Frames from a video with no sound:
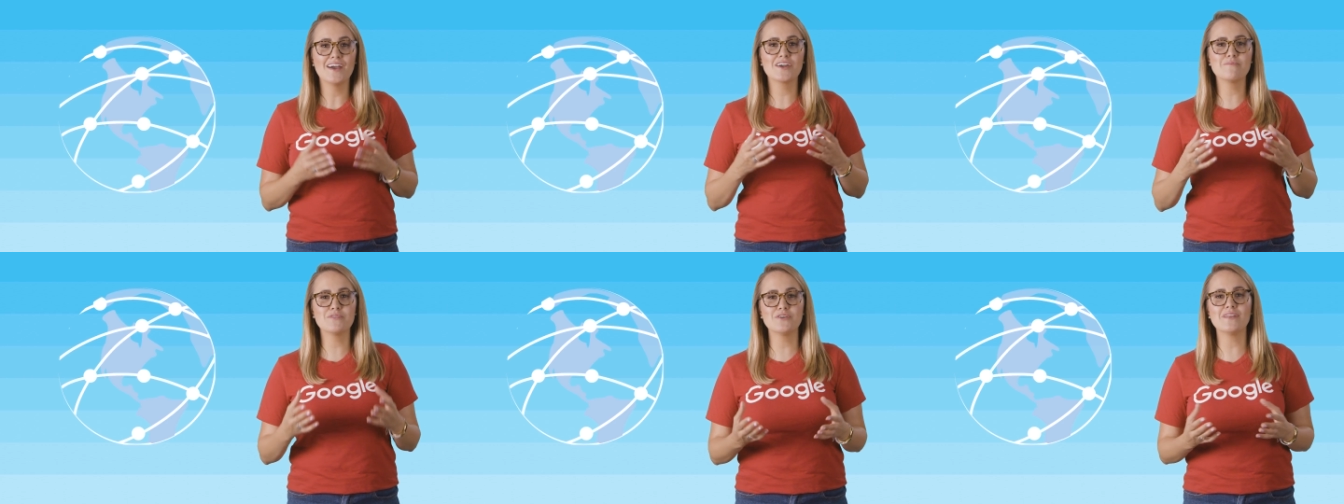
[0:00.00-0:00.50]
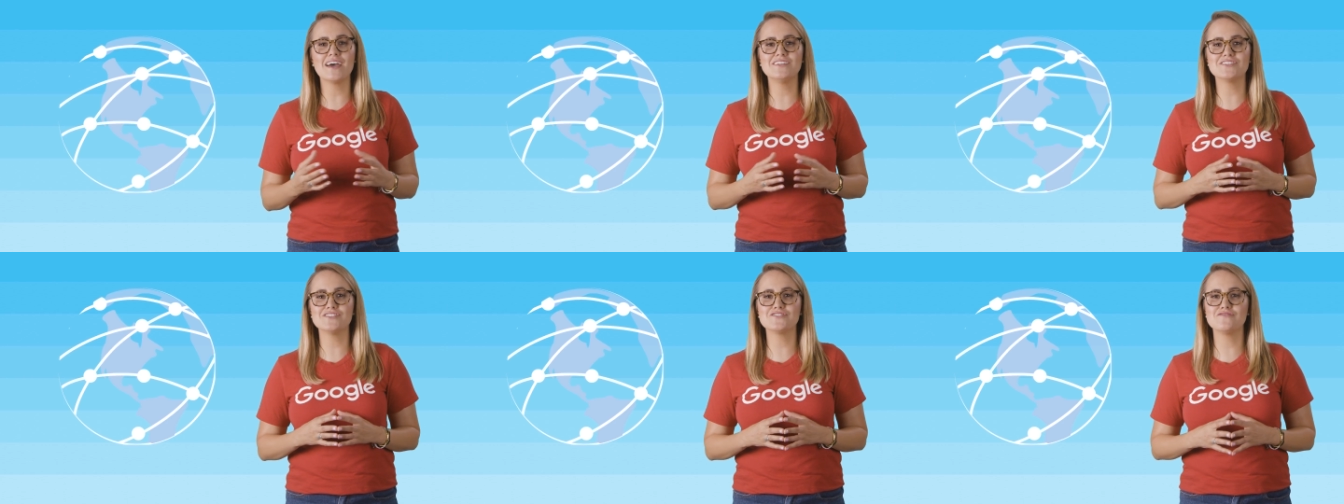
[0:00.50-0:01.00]
Compute
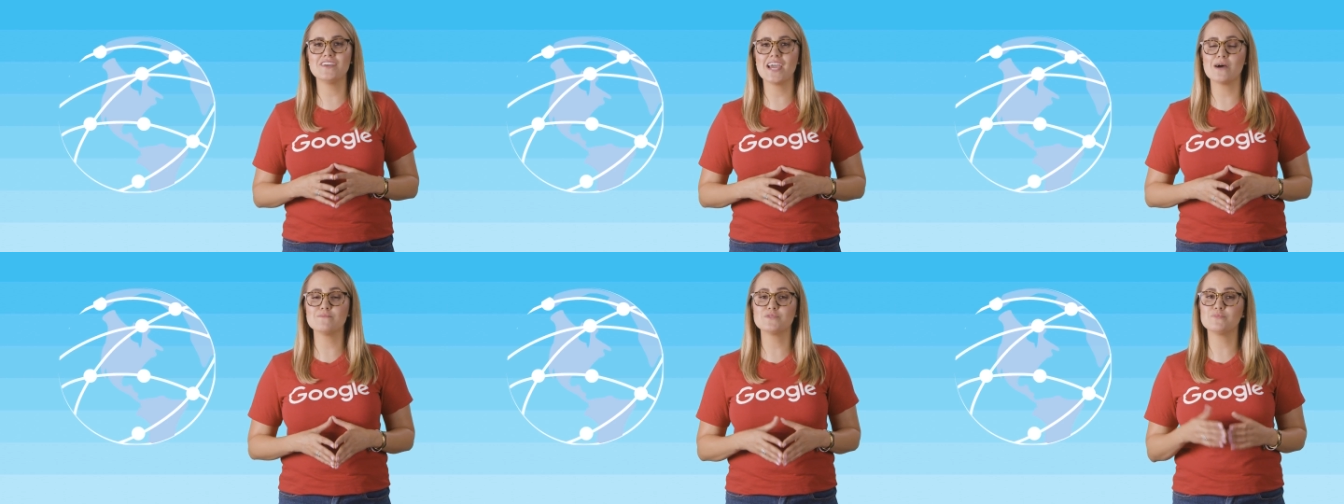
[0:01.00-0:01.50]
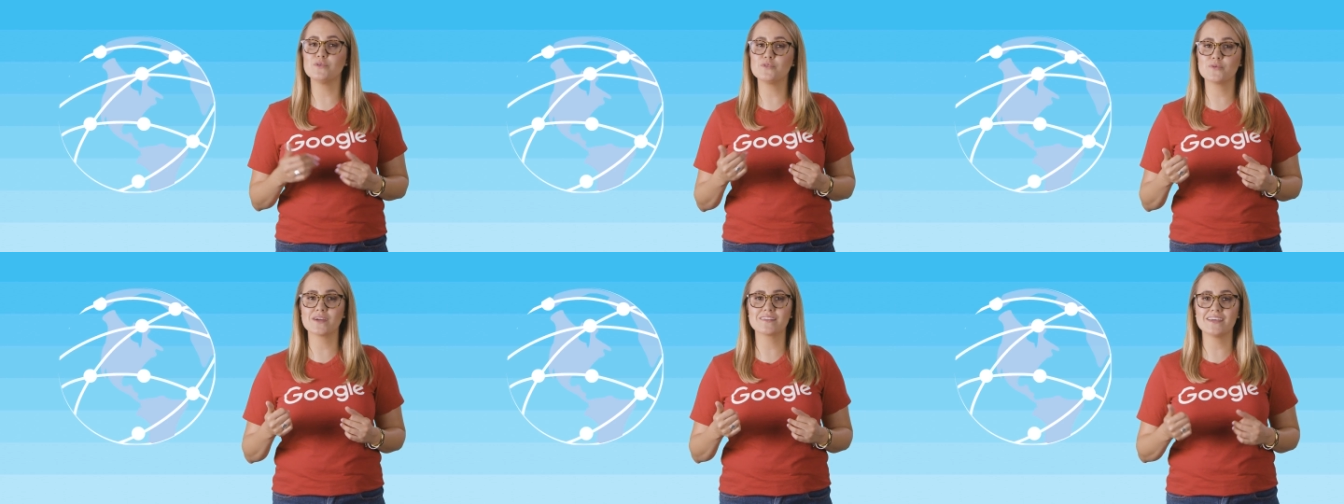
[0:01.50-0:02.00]
Engine's VMs
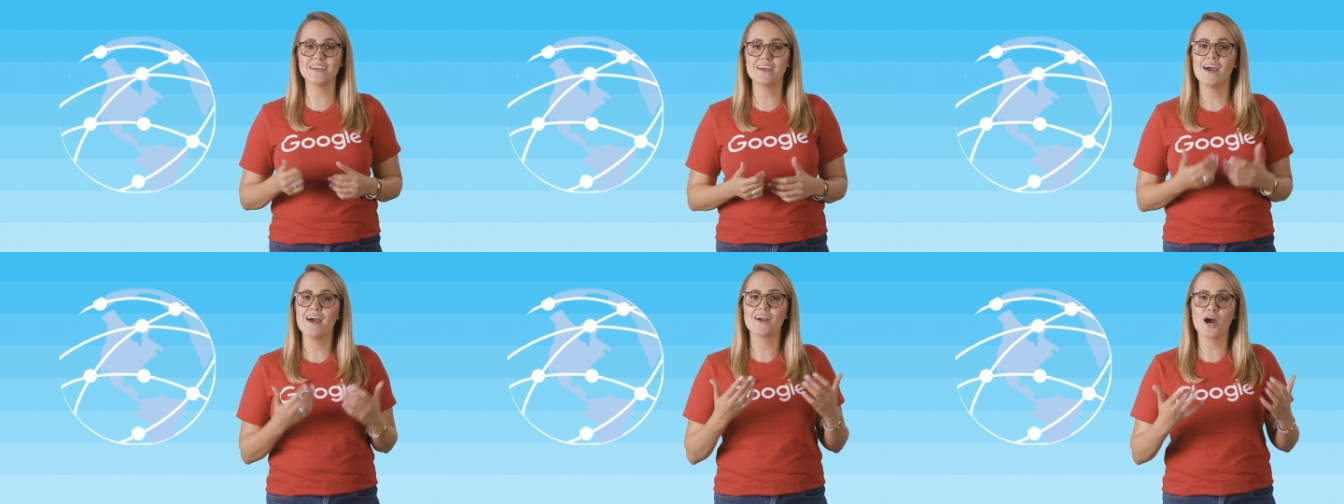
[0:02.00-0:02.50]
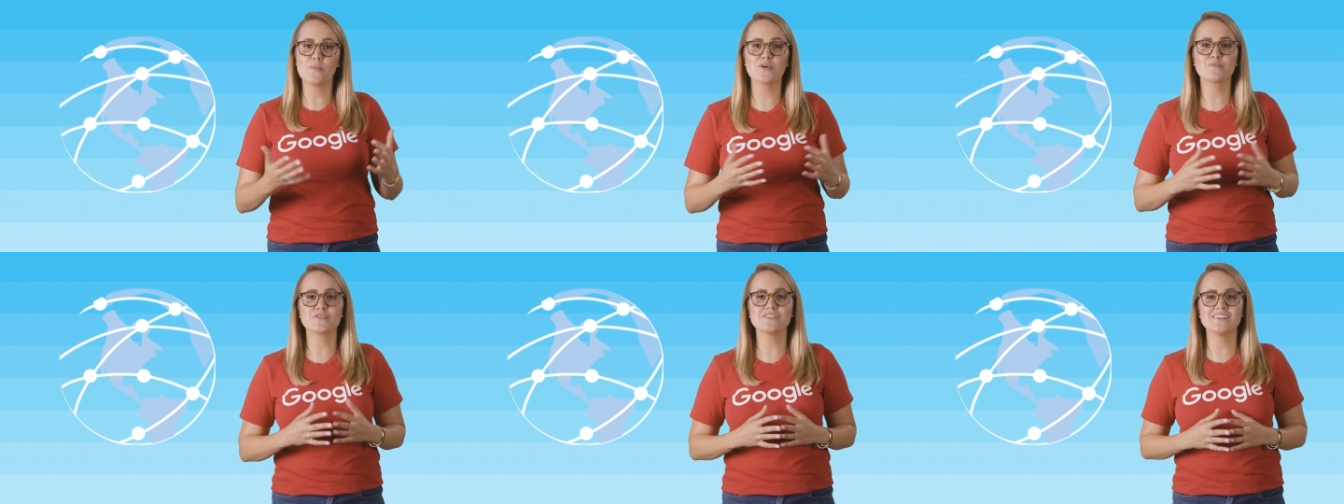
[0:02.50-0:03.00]
boot quickly, come
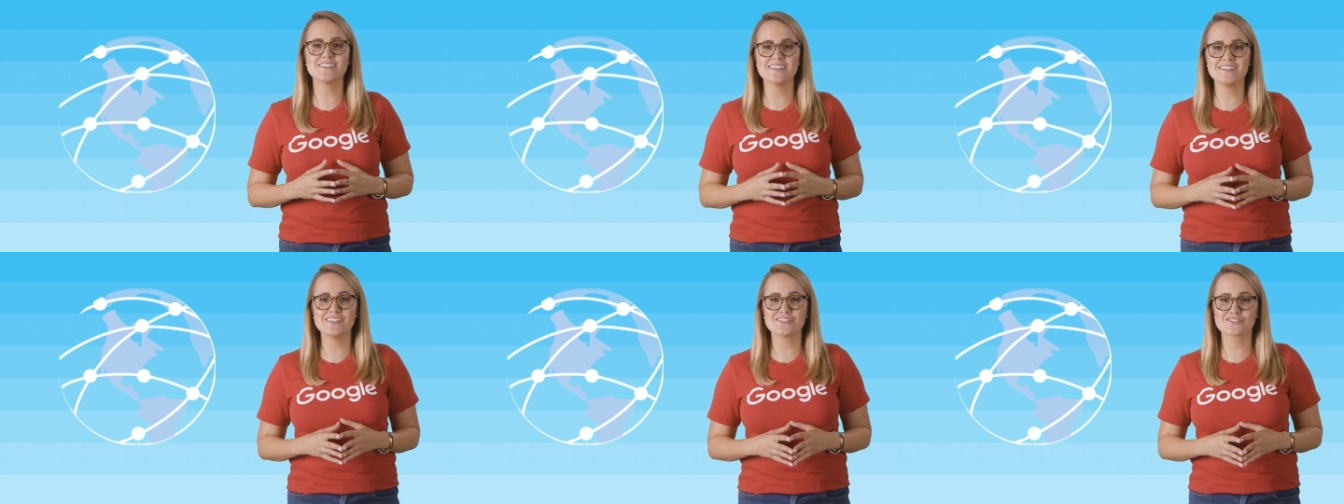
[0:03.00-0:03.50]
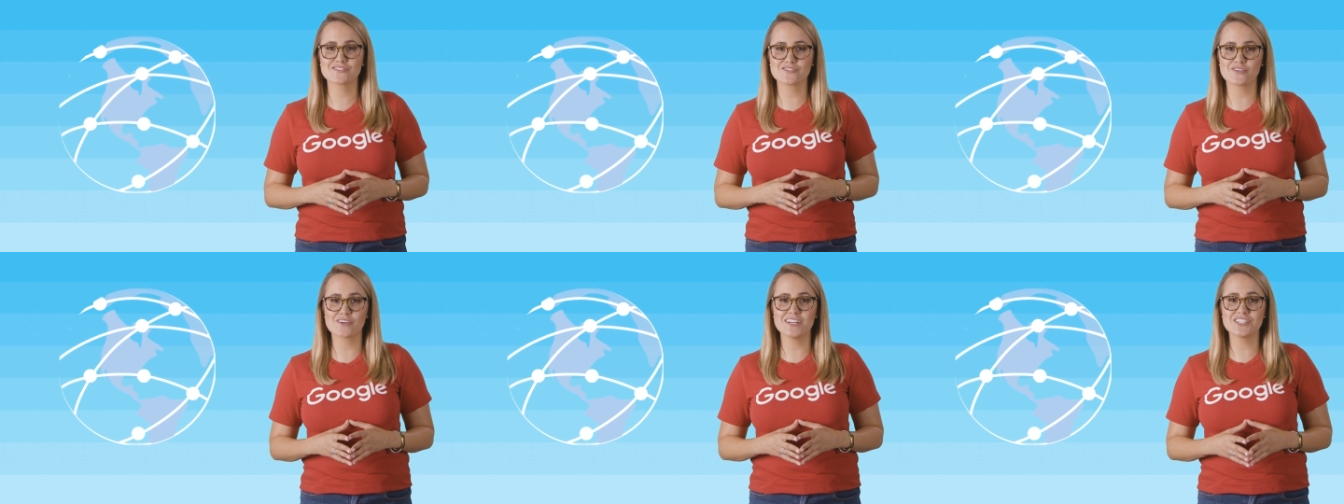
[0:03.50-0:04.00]
with persistent disk
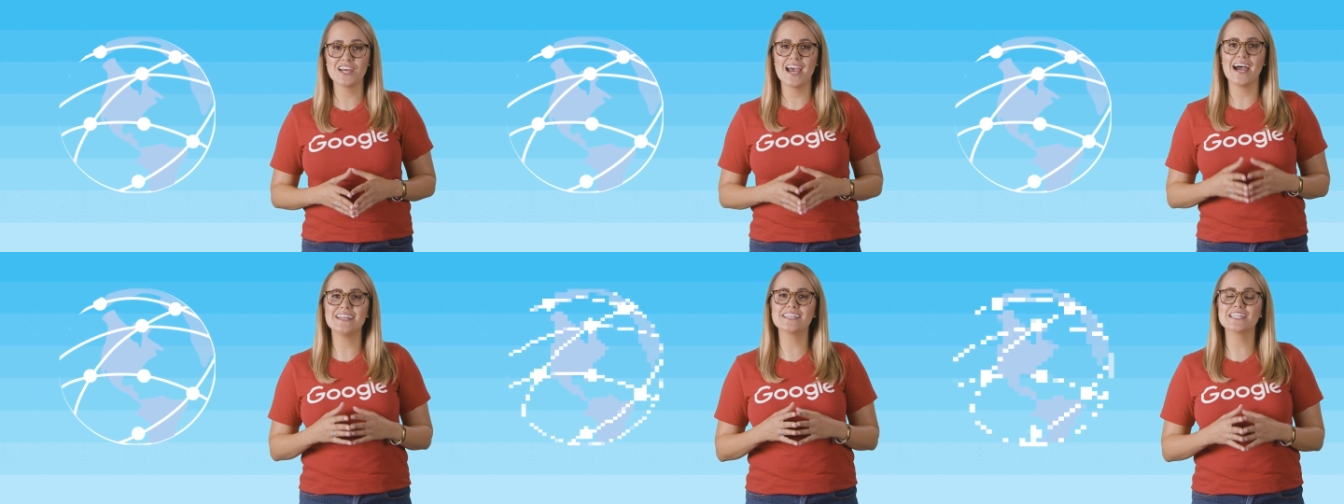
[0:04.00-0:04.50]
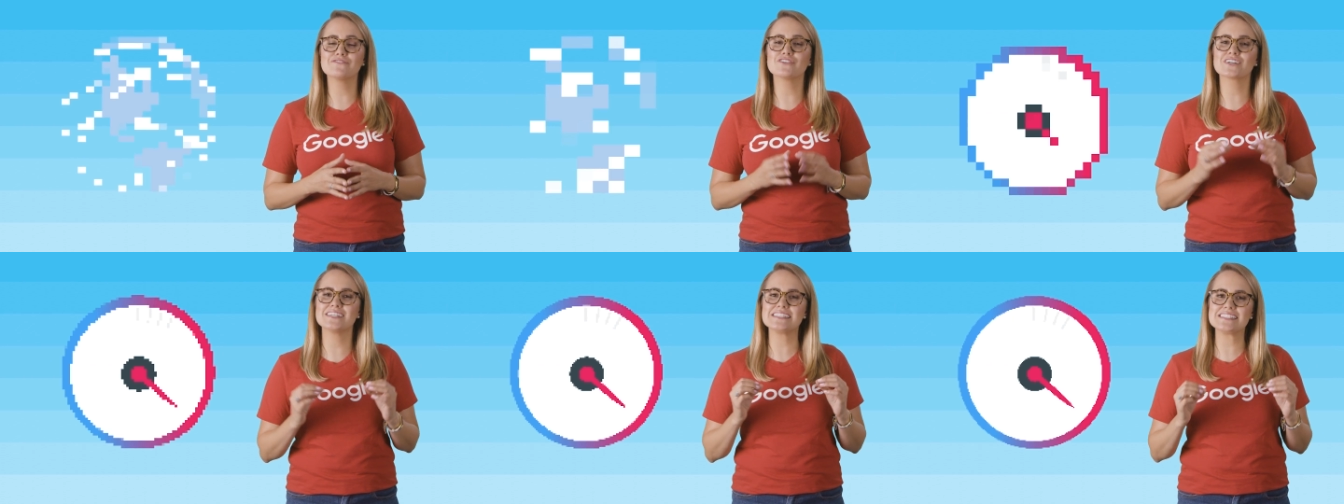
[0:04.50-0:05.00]
storage, and deliver
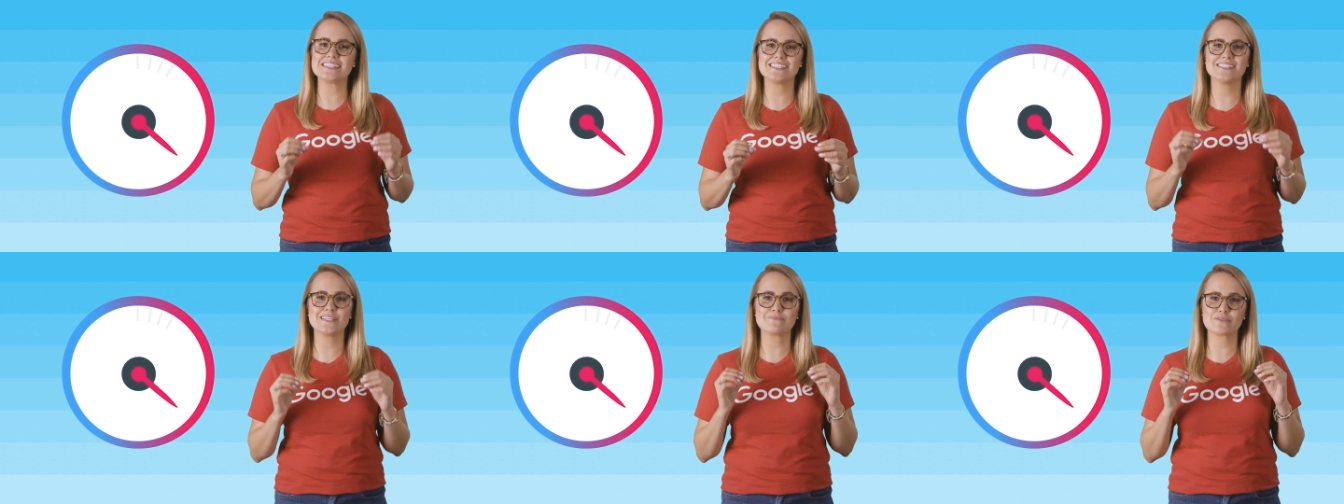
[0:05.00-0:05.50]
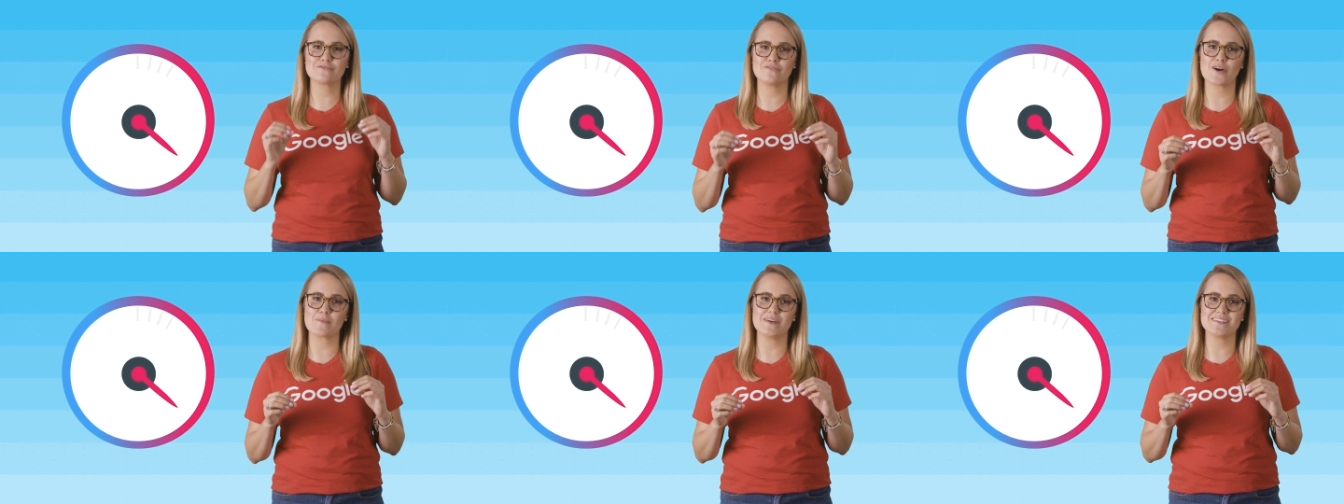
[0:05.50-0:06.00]
consistent
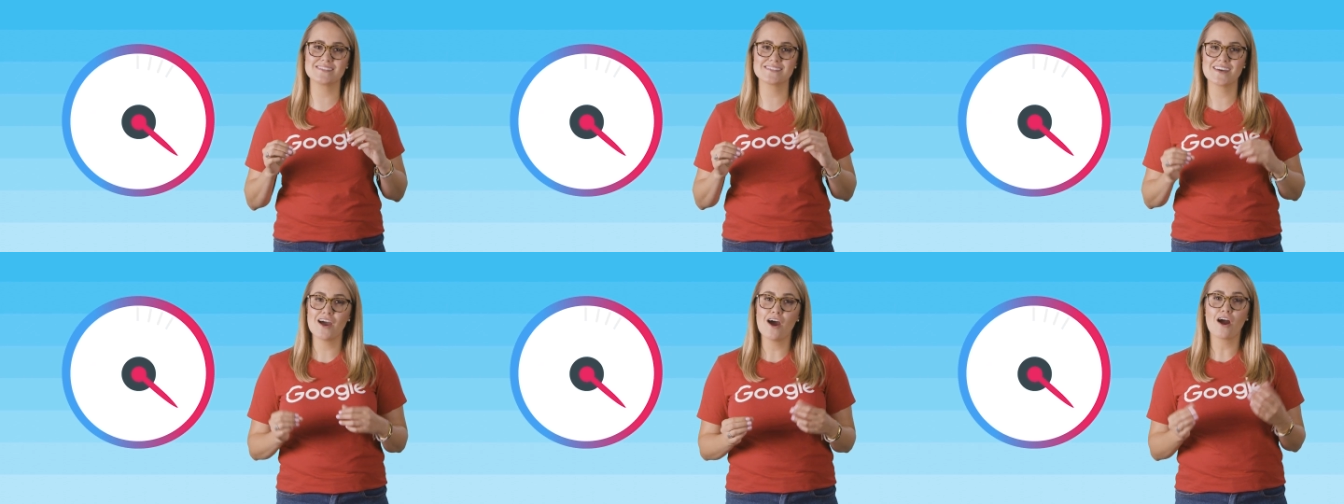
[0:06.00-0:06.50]
performance.